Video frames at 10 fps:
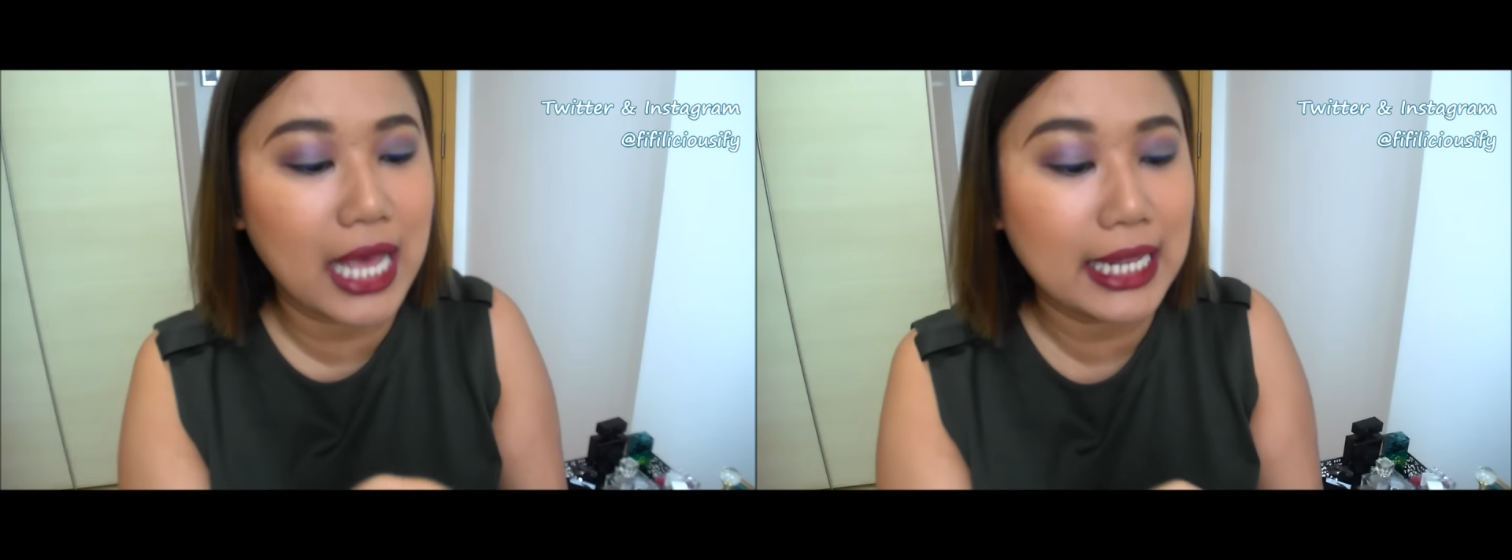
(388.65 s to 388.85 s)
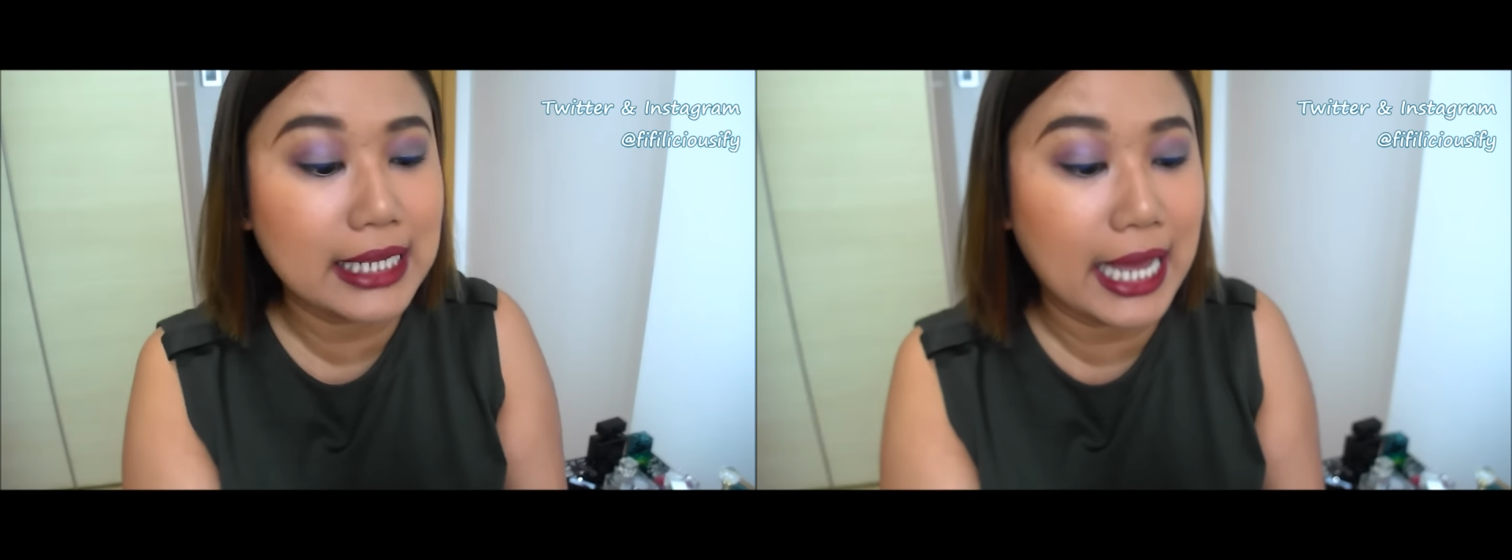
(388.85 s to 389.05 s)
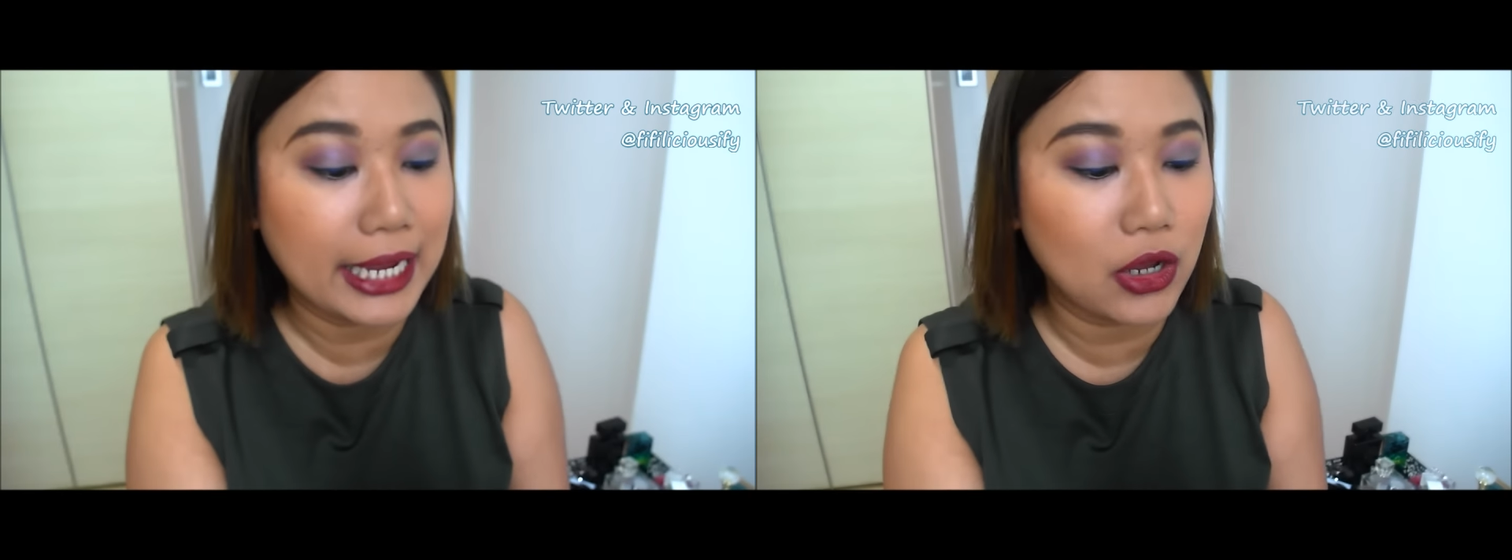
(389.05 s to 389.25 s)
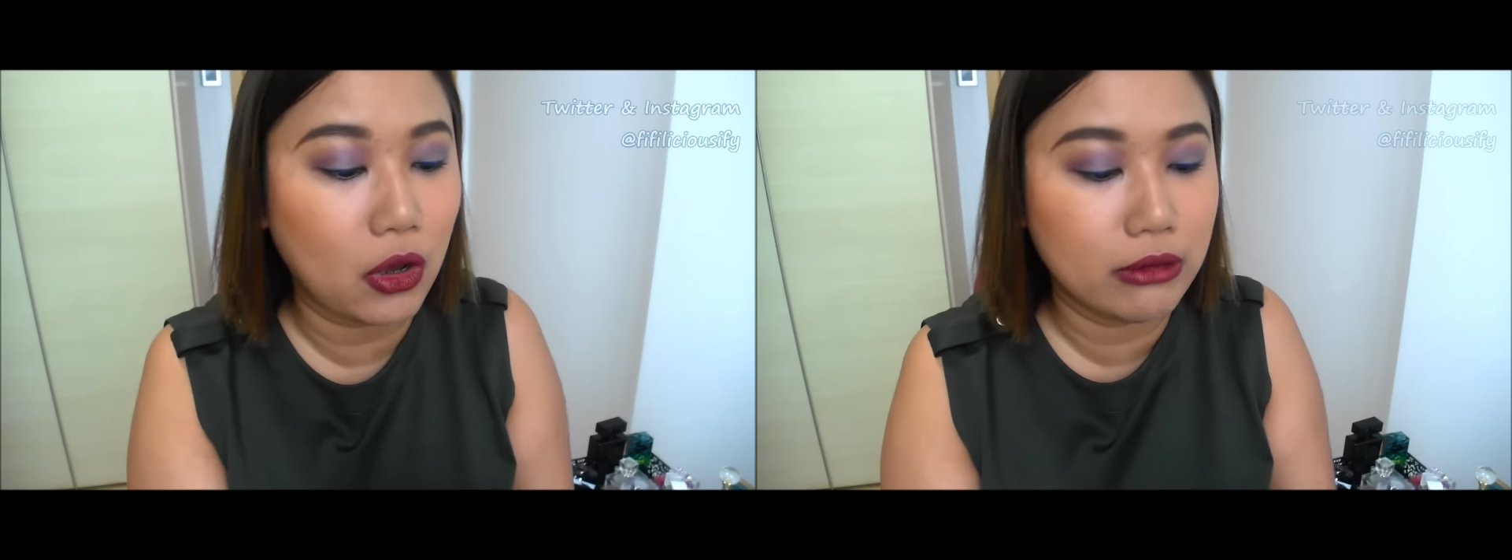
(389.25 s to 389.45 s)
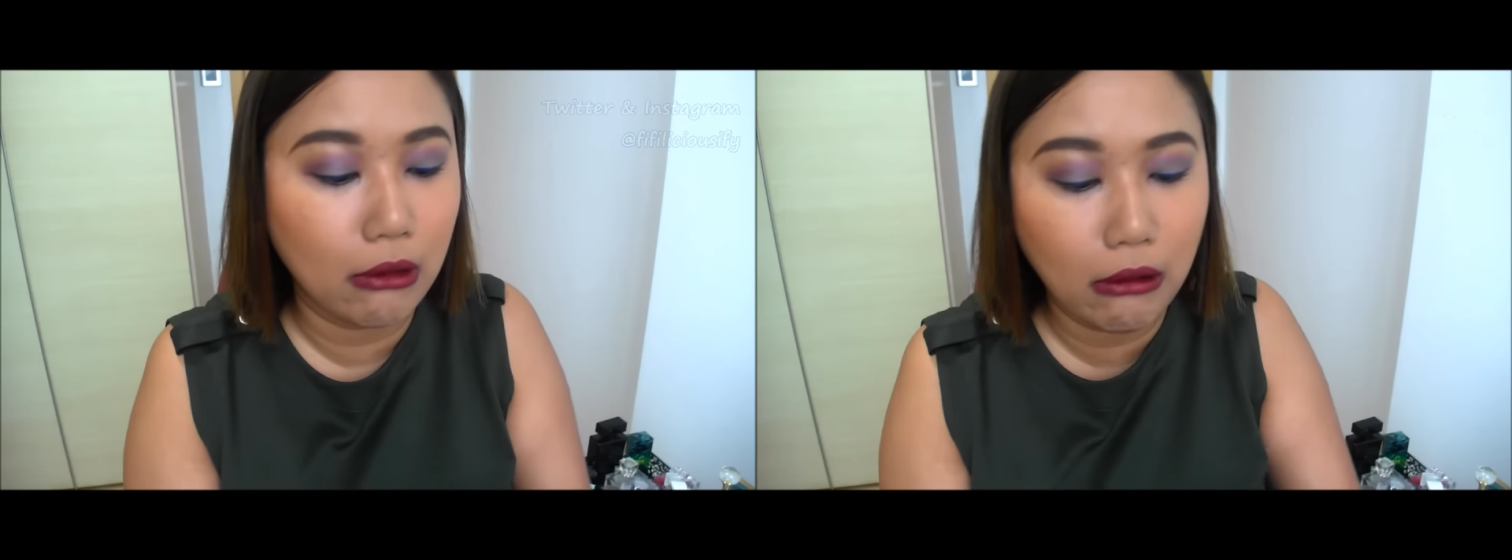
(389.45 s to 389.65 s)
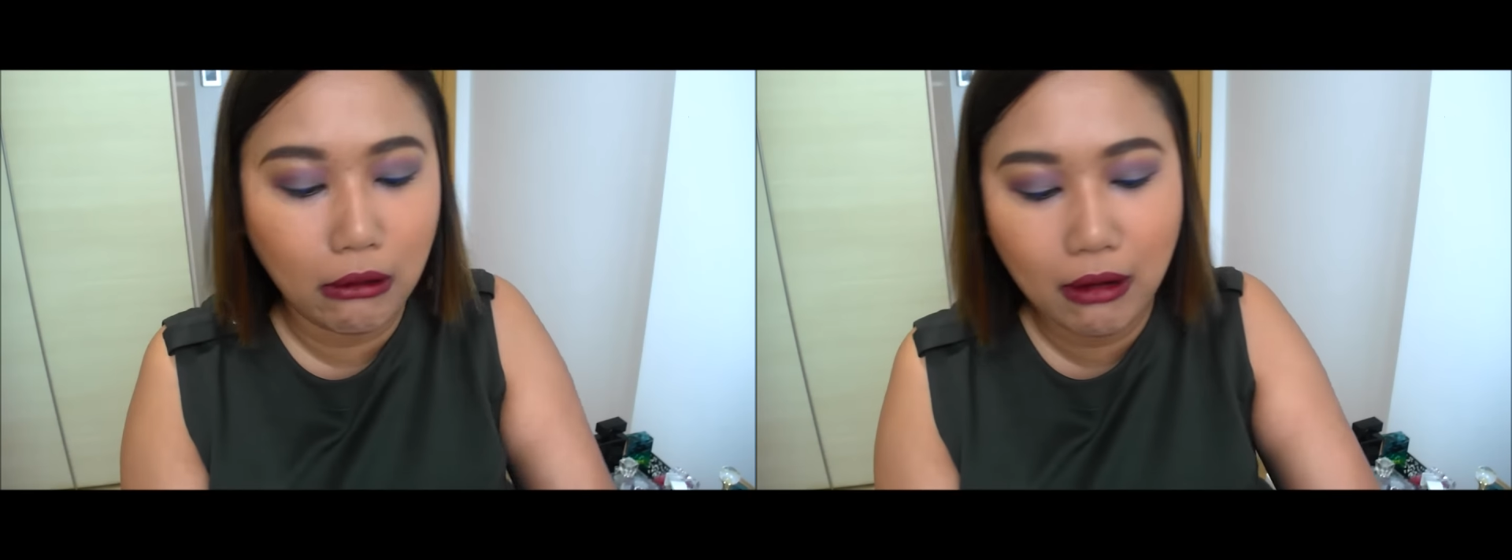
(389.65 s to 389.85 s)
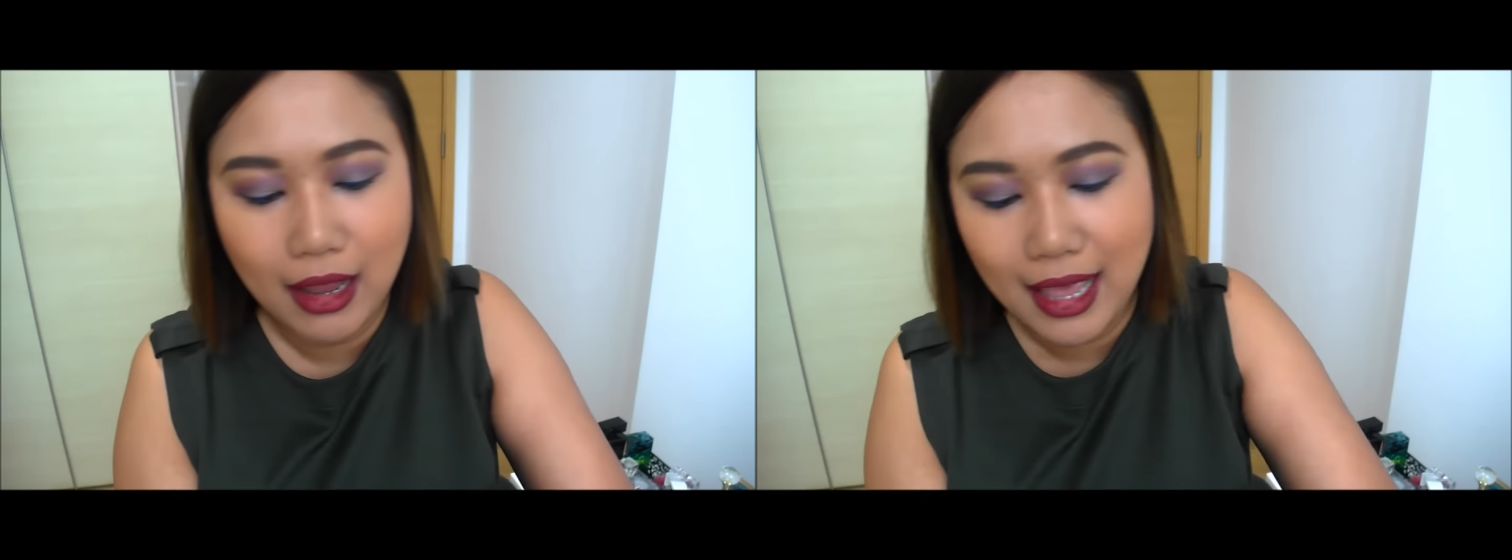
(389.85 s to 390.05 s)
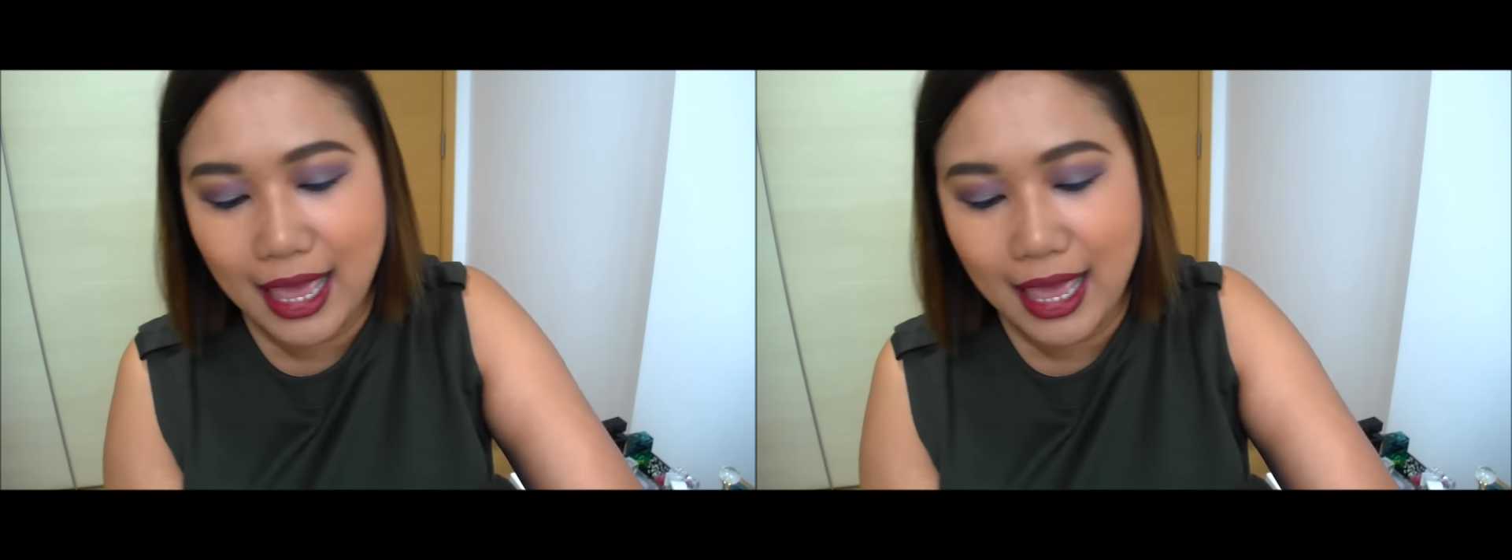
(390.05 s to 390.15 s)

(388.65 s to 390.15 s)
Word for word: Color Icon.